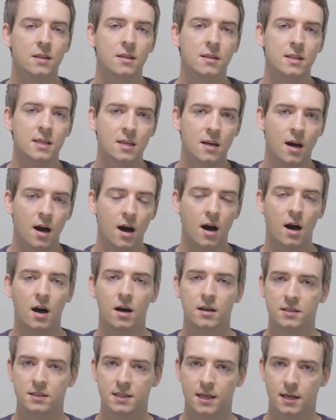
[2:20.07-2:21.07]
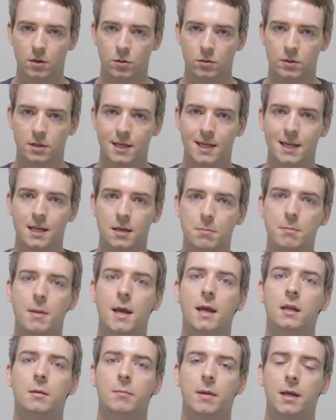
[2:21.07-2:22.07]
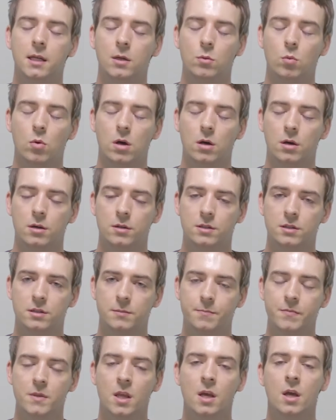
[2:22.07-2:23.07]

the R sound in many, many words.